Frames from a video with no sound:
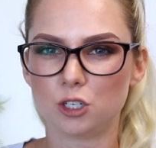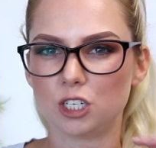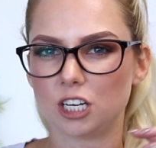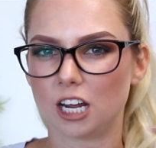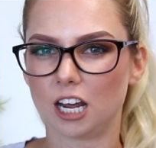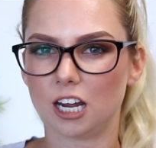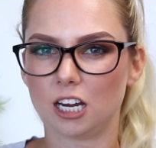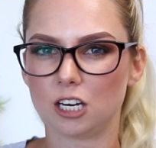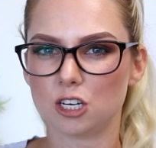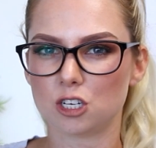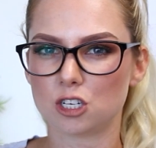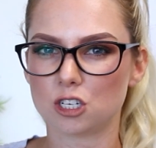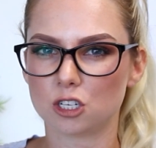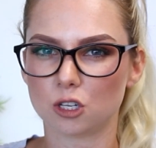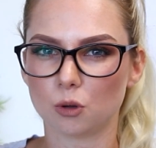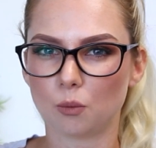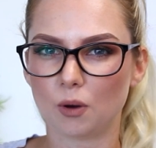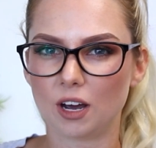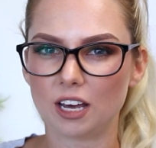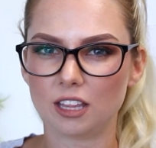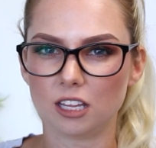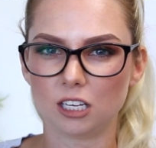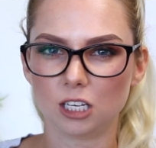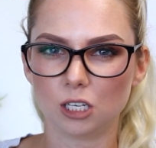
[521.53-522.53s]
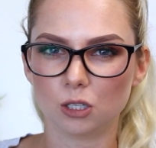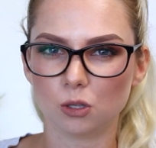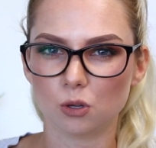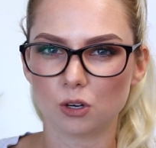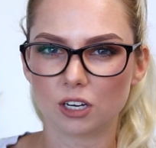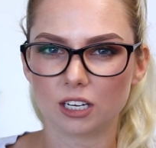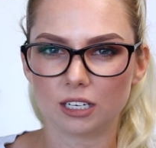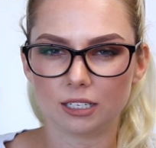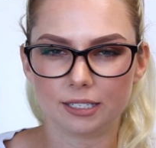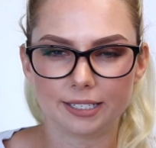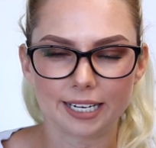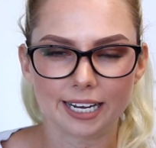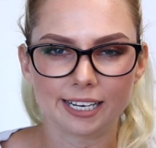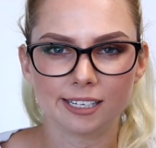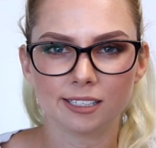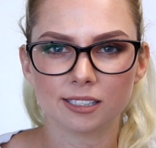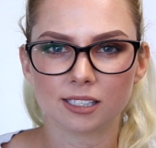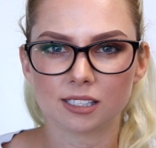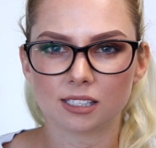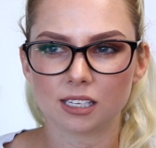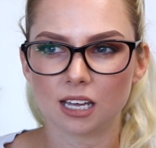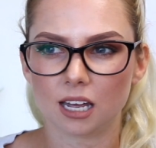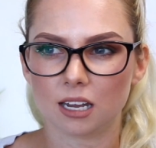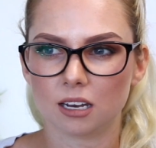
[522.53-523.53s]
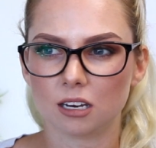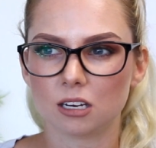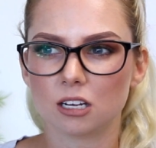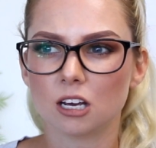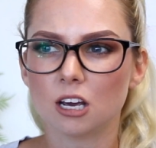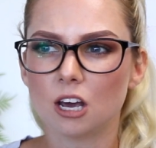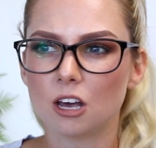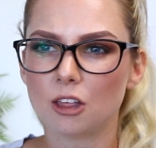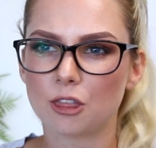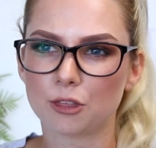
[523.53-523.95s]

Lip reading: change the way that you look at dates and